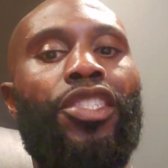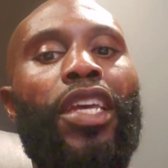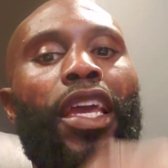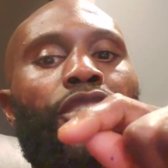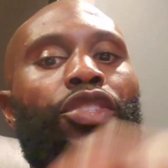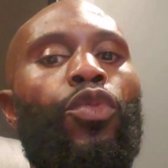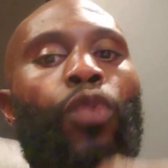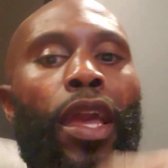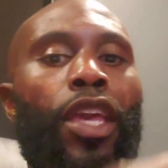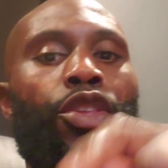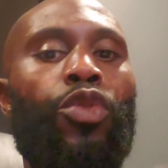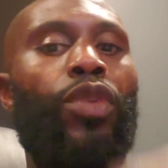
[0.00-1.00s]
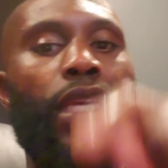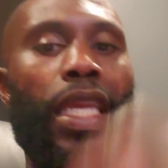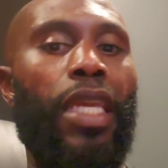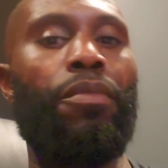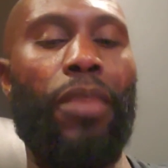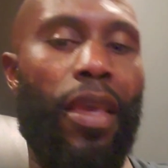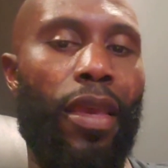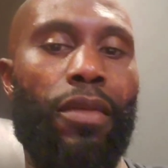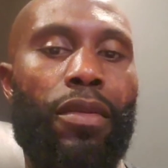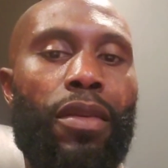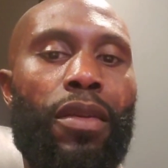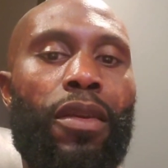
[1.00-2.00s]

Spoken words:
Change the way you eat, man.